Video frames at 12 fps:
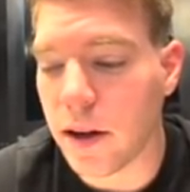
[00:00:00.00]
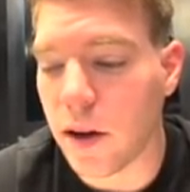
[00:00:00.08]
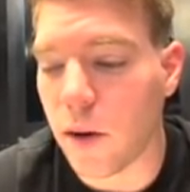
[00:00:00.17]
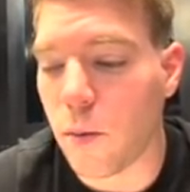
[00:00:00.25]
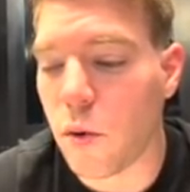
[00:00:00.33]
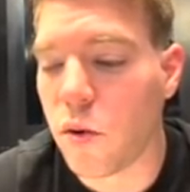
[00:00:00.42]

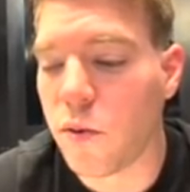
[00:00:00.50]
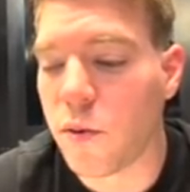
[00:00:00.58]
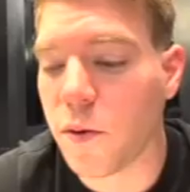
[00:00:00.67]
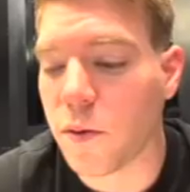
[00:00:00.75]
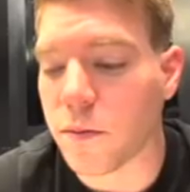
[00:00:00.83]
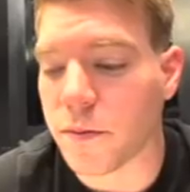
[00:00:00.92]
a
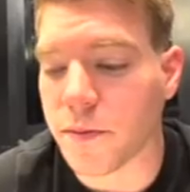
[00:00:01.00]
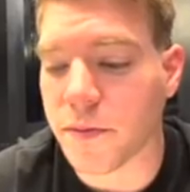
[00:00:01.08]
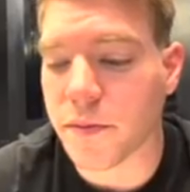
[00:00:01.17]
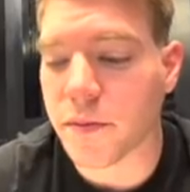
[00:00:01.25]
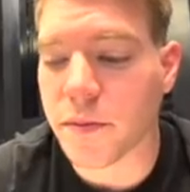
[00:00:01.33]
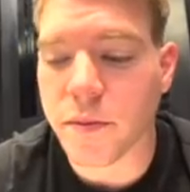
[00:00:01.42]
move
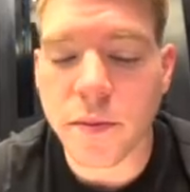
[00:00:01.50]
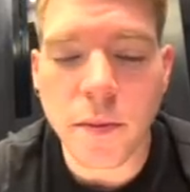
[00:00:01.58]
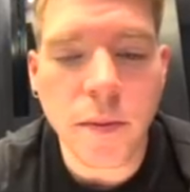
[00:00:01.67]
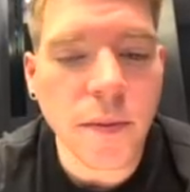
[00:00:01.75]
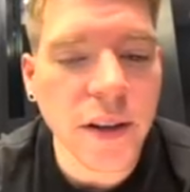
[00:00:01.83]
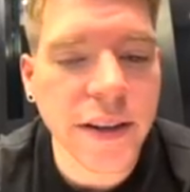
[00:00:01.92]

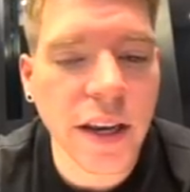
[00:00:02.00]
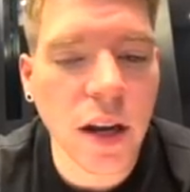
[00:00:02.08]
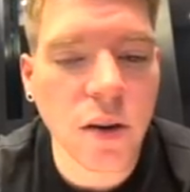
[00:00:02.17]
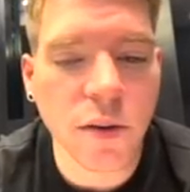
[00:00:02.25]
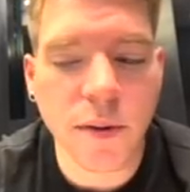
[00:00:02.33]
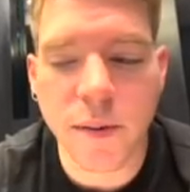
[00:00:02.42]
here
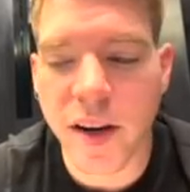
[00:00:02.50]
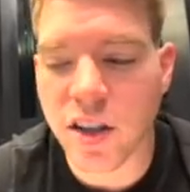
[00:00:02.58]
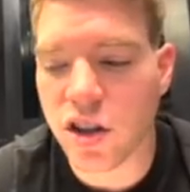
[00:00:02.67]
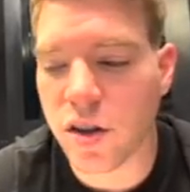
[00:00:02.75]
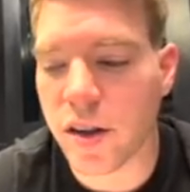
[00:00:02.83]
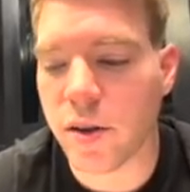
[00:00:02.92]
on the
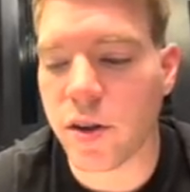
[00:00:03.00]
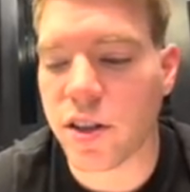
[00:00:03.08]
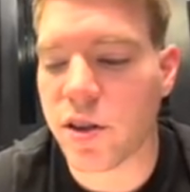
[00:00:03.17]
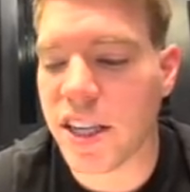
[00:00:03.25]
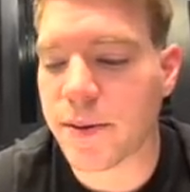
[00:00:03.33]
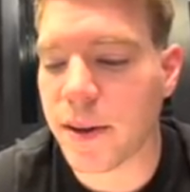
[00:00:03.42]
Fibonacci
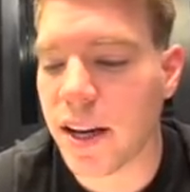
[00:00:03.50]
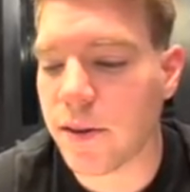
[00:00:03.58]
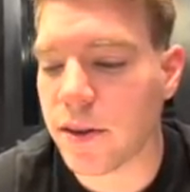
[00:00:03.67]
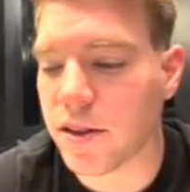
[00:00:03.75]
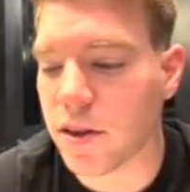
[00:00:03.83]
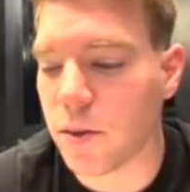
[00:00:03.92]
retracement
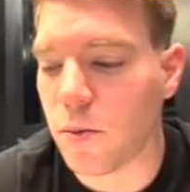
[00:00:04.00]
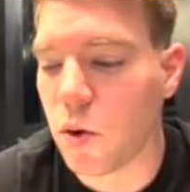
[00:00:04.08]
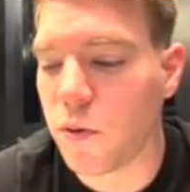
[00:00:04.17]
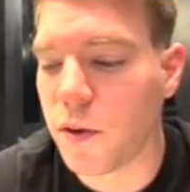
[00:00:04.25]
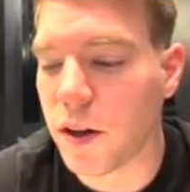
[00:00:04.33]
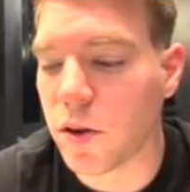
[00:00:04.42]
levels, a
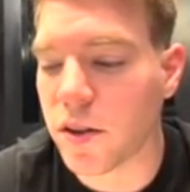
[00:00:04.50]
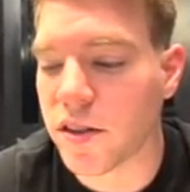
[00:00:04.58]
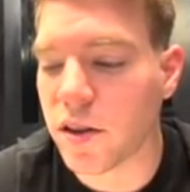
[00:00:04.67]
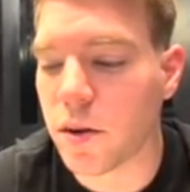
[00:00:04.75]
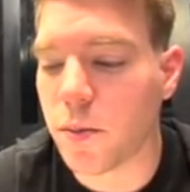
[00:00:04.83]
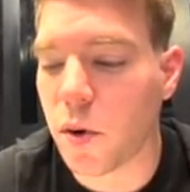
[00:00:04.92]
move here to the
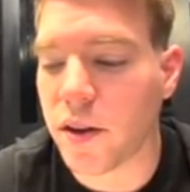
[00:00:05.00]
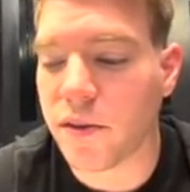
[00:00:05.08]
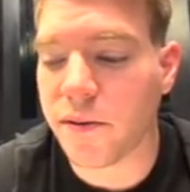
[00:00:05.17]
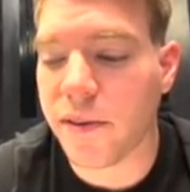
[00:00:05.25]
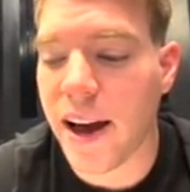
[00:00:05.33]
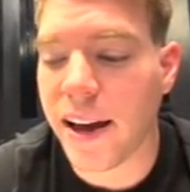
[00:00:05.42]

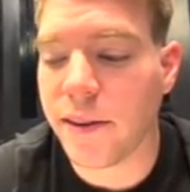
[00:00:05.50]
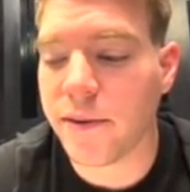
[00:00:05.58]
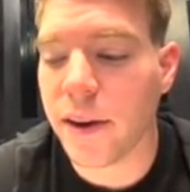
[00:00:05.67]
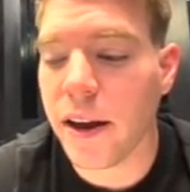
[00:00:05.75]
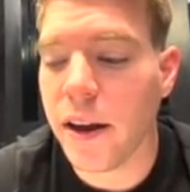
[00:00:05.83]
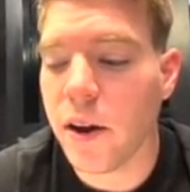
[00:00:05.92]
0.5,
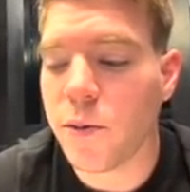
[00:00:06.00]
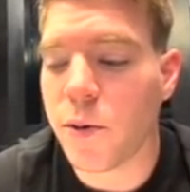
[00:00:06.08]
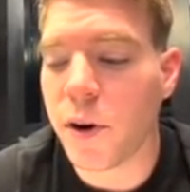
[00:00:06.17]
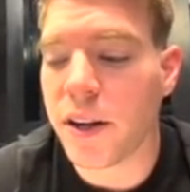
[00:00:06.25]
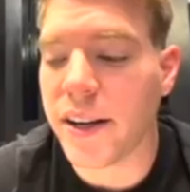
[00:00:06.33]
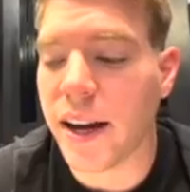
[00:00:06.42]

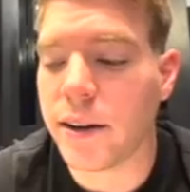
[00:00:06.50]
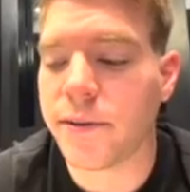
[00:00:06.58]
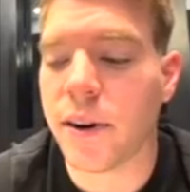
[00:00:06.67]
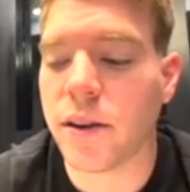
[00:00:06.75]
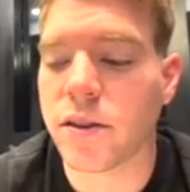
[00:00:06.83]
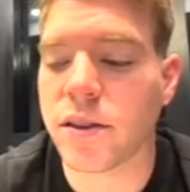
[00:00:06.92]

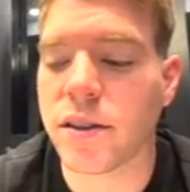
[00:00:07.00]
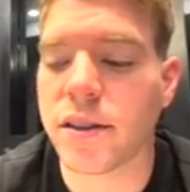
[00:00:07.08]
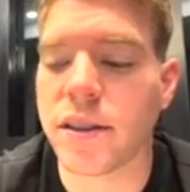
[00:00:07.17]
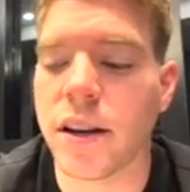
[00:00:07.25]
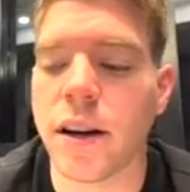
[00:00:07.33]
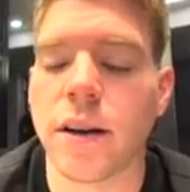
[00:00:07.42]

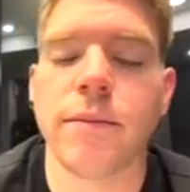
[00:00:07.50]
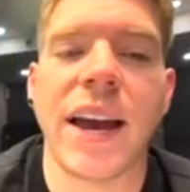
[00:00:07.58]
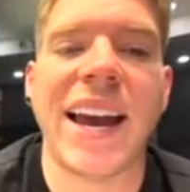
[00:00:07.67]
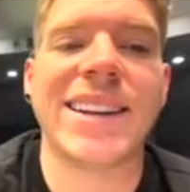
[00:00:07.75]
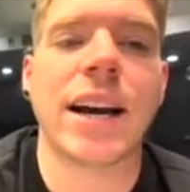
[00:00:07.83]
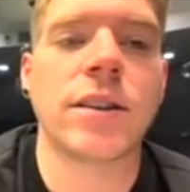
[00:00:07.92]

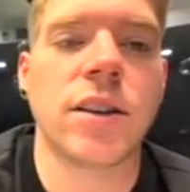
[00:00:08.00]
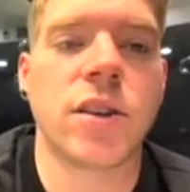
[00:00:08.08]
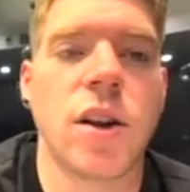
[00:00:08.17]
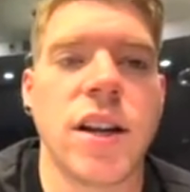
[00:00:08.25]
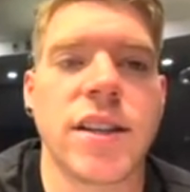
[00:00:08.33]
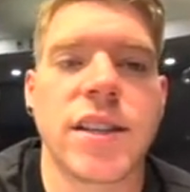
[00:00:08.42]

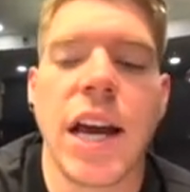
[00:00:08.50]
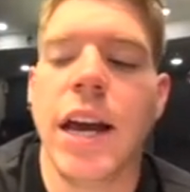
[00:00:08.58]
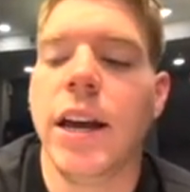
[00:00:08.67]
$39,800